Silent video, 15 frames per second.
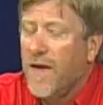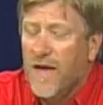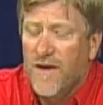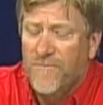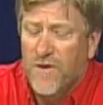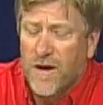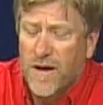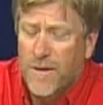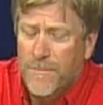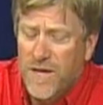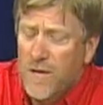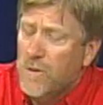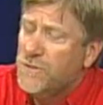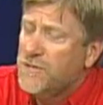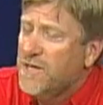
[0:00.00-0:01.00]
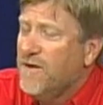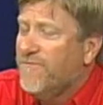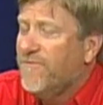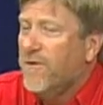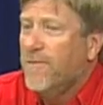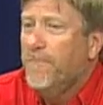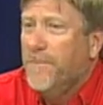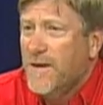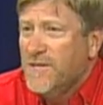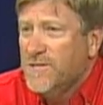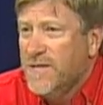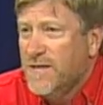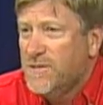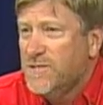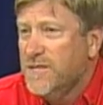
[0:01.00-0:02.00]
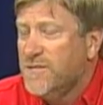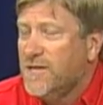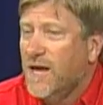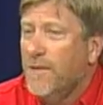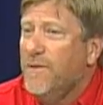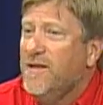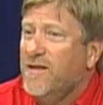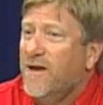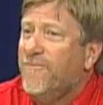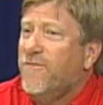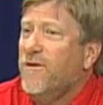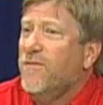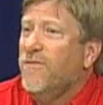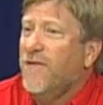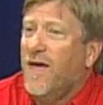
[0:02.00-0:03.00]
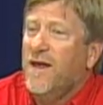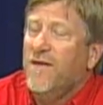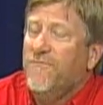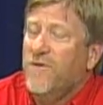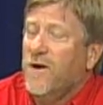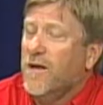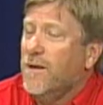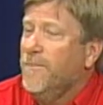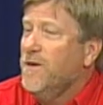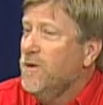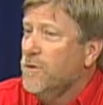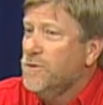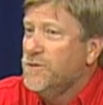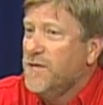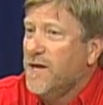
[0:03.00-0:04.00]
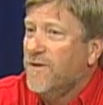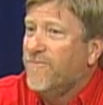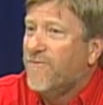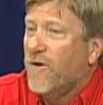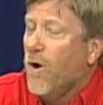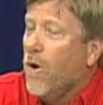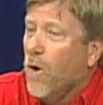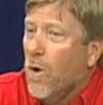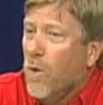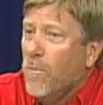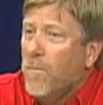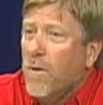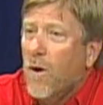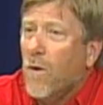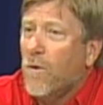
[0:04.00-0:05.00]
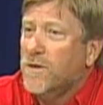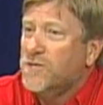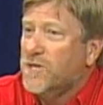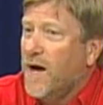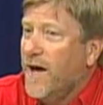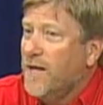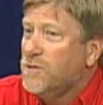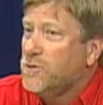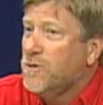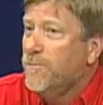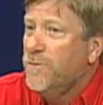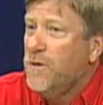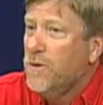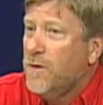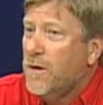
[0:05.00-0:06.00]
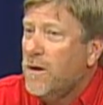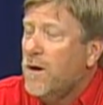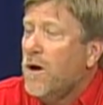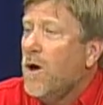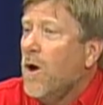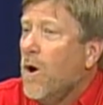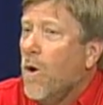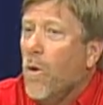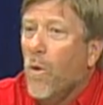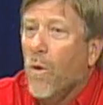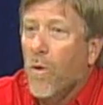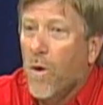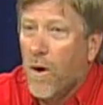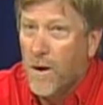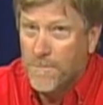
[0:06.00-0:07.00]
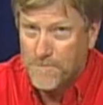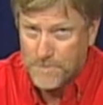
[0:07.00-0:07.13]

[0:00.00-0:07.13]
If you're going to be using it for a business, it's going to be different than if you're going to be using it for home or a child's computer, or